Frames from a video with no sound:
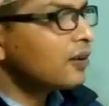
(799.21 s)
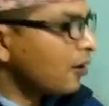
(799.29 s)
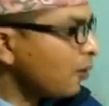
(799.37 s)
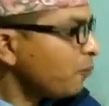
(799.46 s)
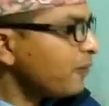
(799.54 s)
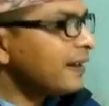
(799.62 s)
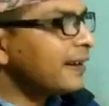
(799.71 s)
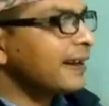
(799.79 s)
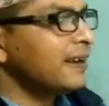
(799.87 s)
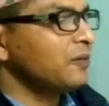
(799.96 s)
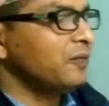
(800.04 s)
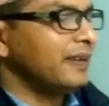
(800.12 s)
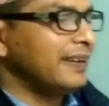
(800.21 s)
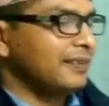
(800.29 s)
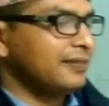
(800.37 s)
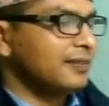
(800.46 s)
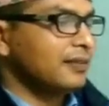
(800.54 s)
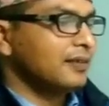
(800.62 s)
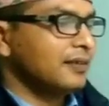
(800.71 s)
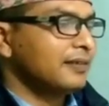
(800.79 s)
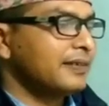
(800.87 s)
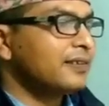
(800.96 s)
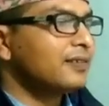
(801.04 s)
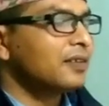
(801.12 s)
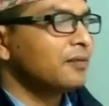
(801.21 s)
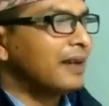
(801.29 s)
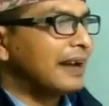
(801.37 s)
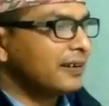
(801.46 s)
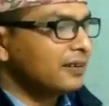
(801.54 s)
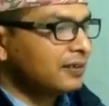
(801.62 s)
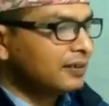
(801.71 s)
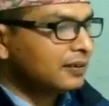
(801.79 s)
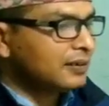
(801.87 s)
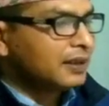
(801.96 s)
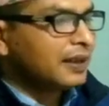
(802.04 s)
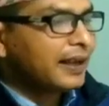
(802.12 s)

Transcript: competitiveness. That's the matter.